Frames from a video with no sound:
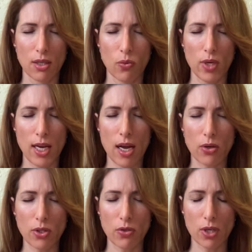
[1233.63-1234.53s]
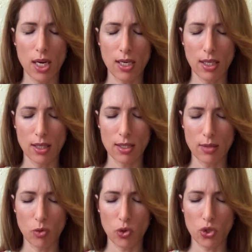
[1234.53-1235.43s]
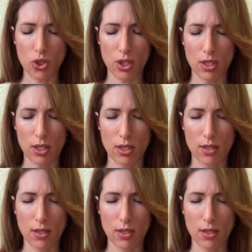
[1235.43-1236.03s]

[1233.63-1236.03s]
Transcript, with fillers: without creating this emotion.